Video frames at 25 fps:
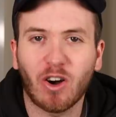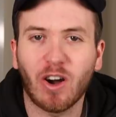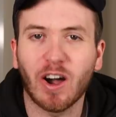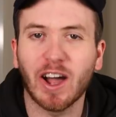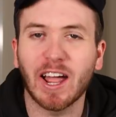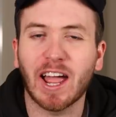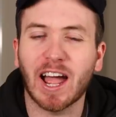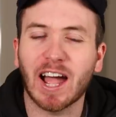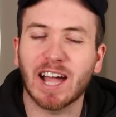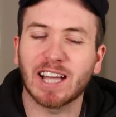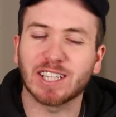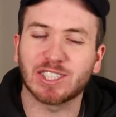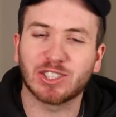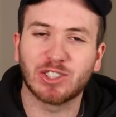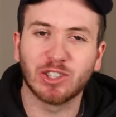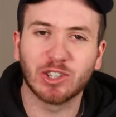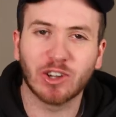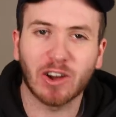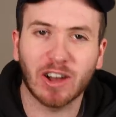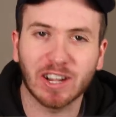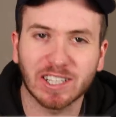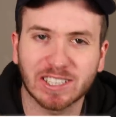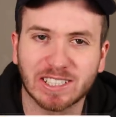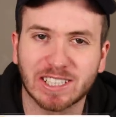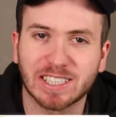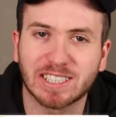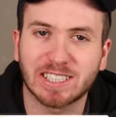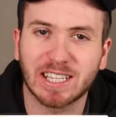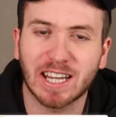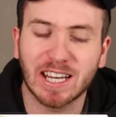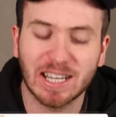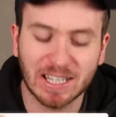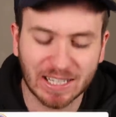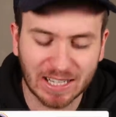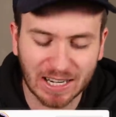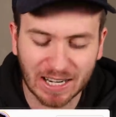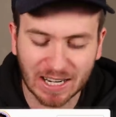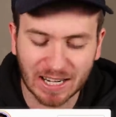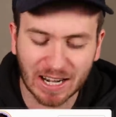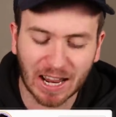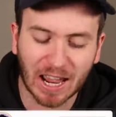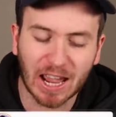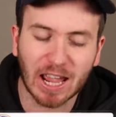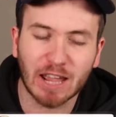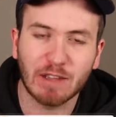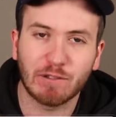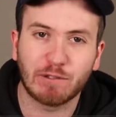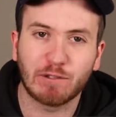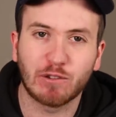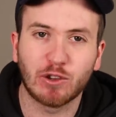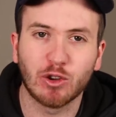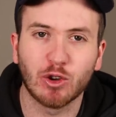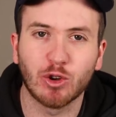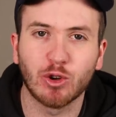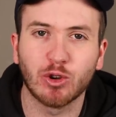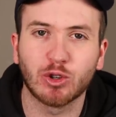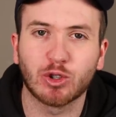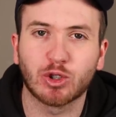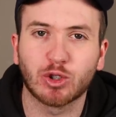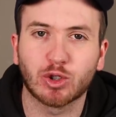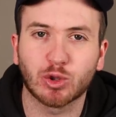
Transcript: I asked you guys to send in a few